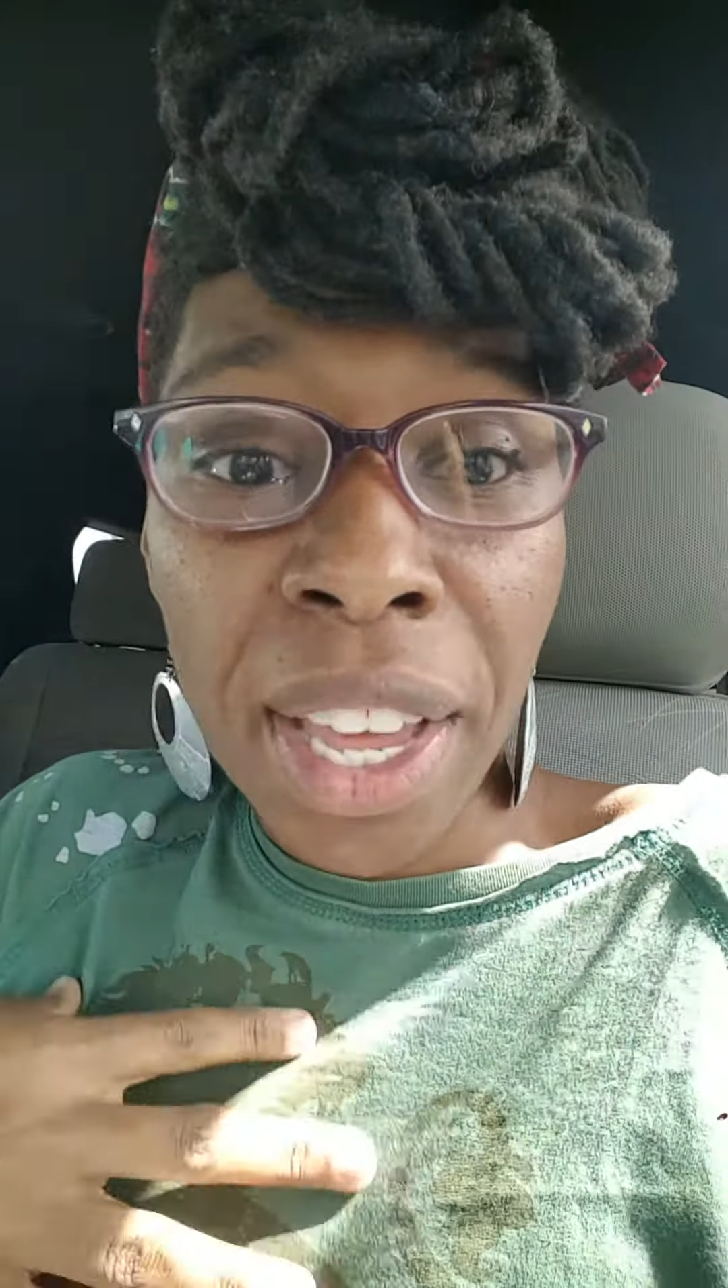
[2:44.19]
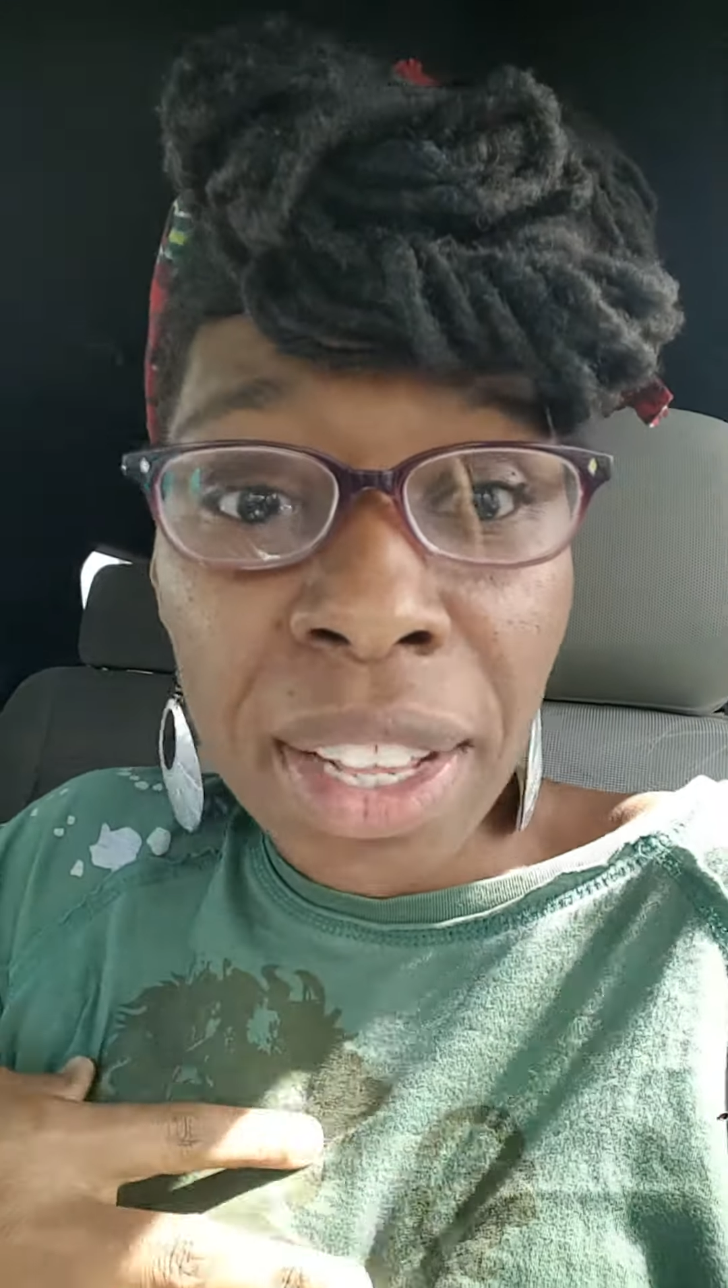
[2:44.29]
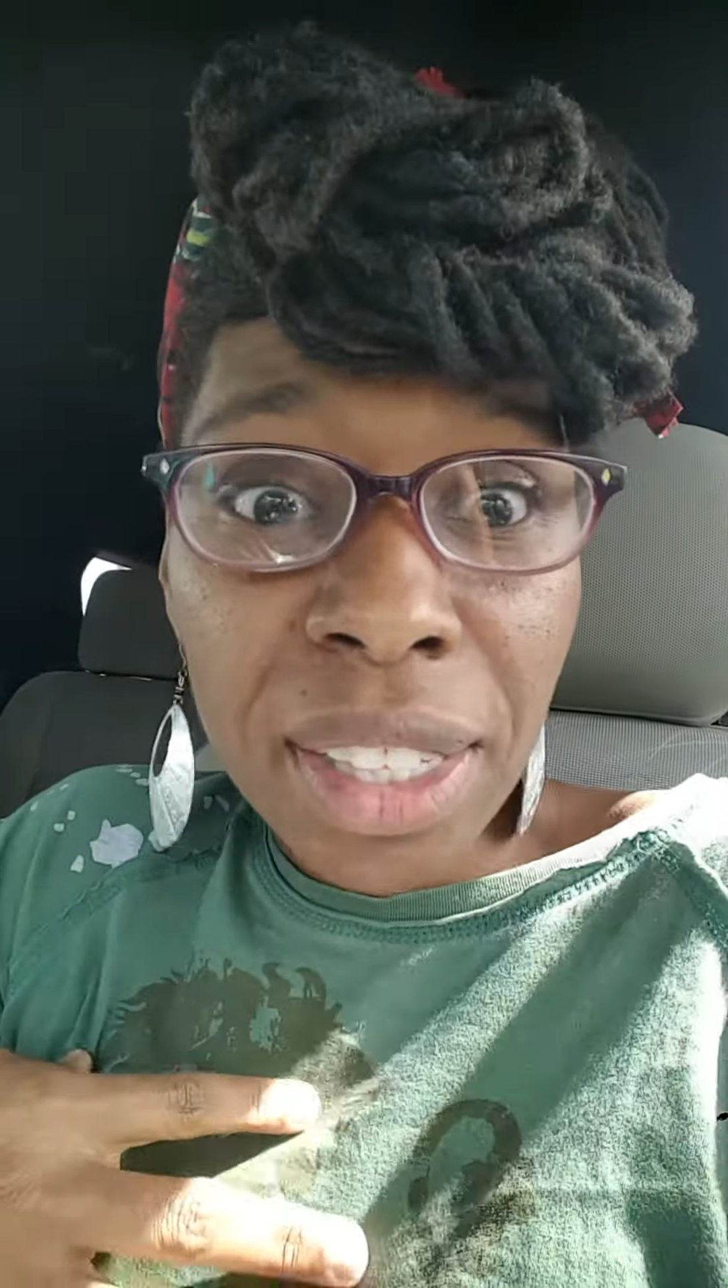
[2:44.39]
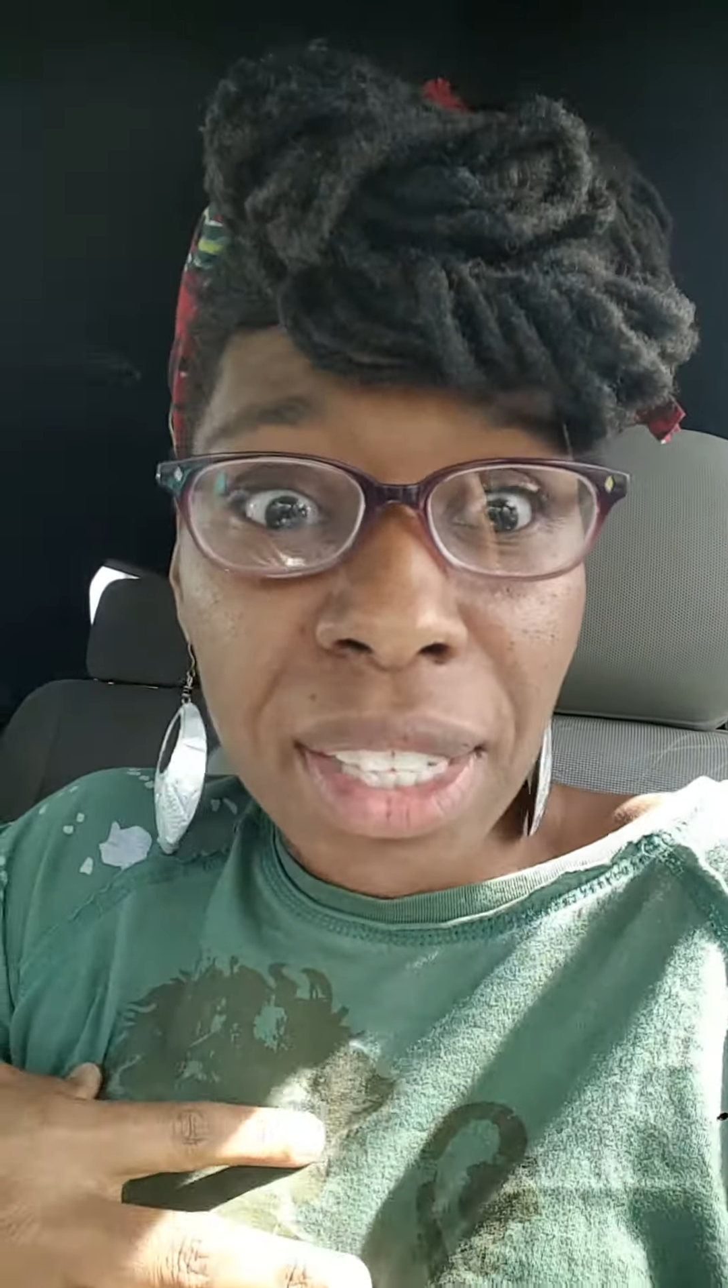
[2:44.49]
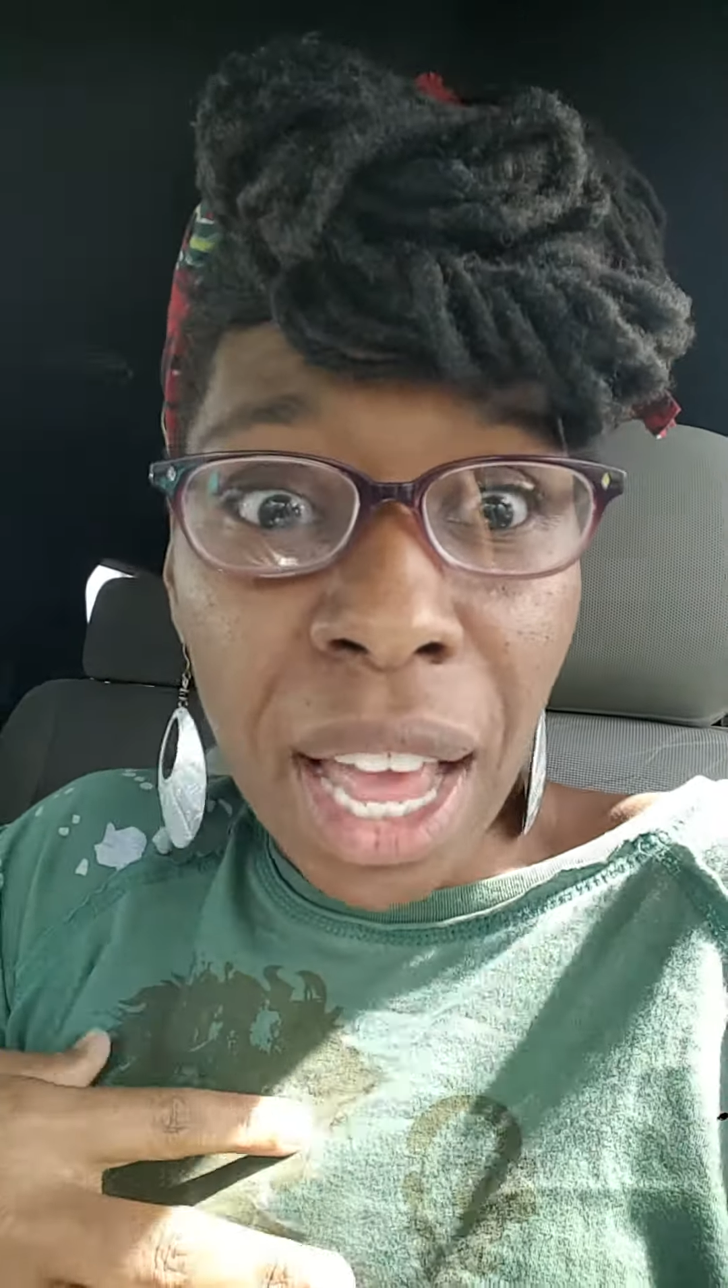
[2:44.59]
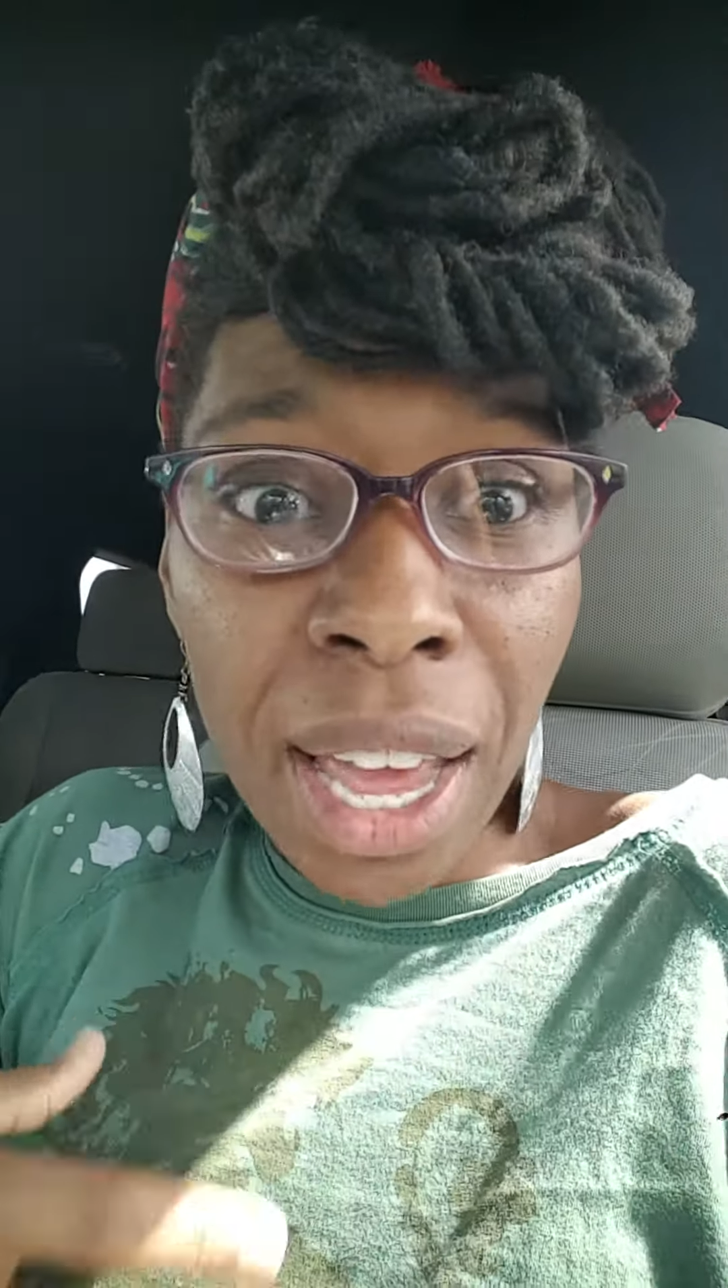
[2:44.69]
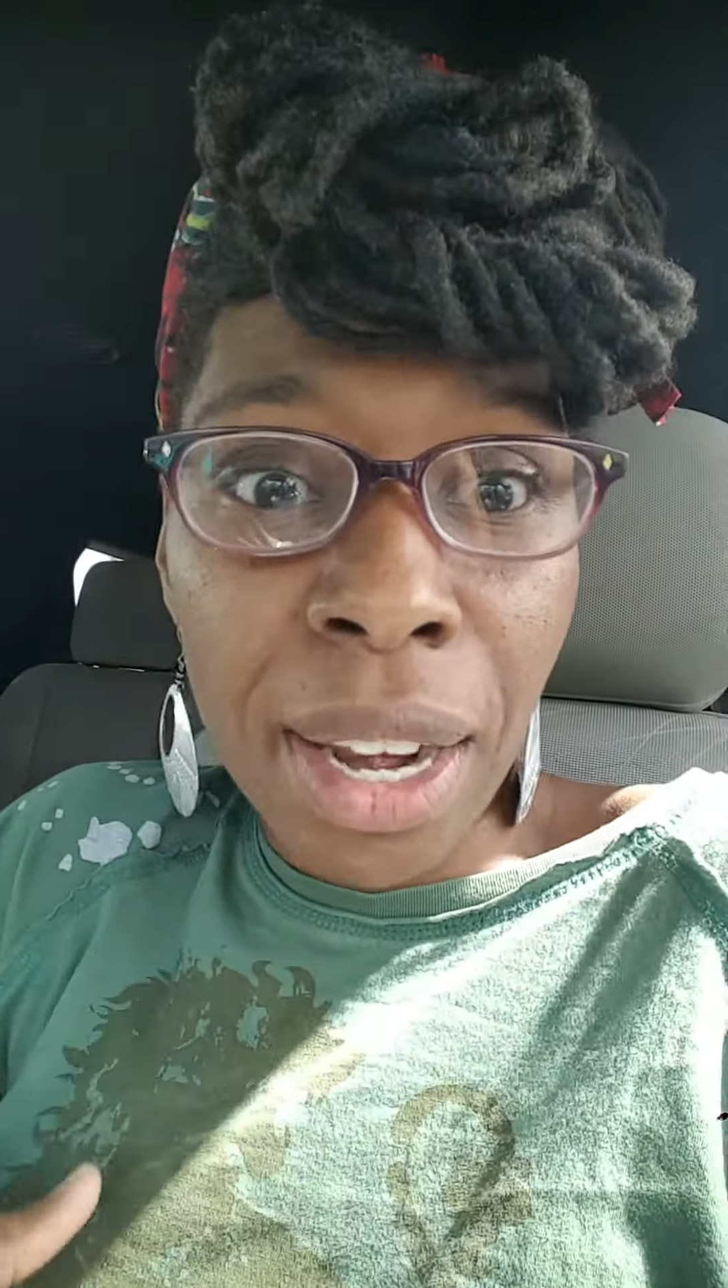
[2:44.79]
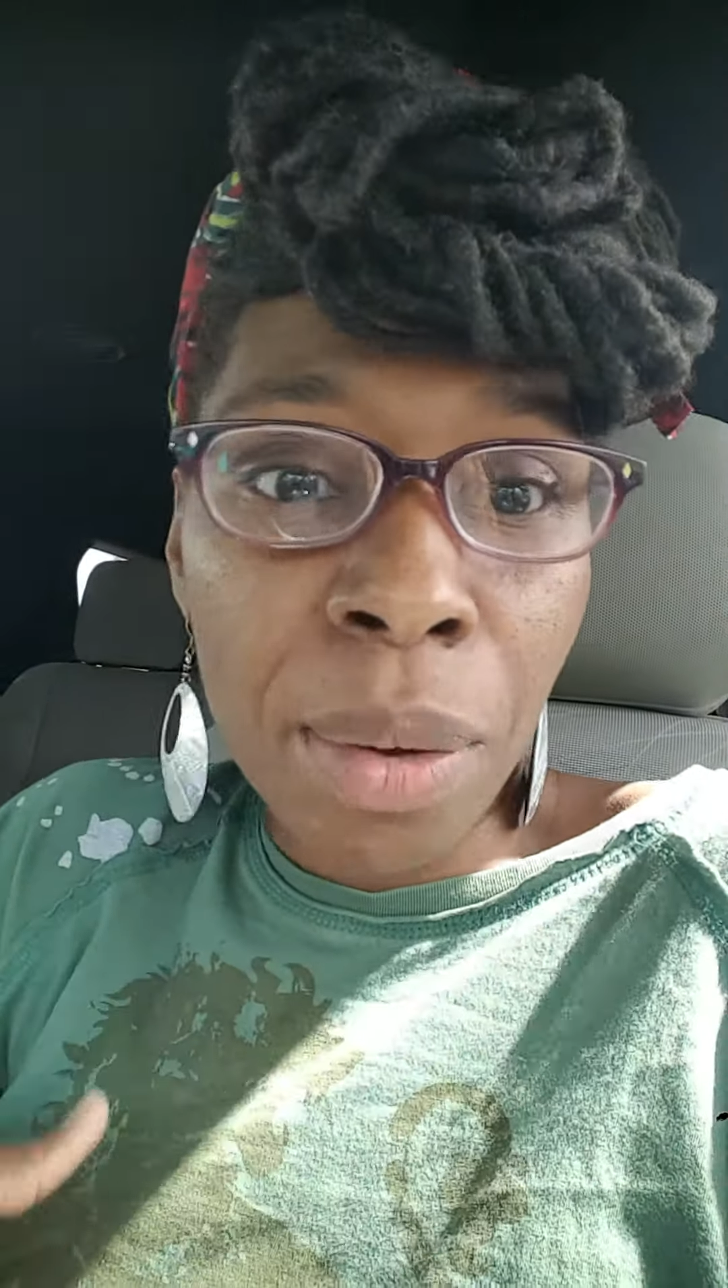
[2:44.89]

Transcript: inside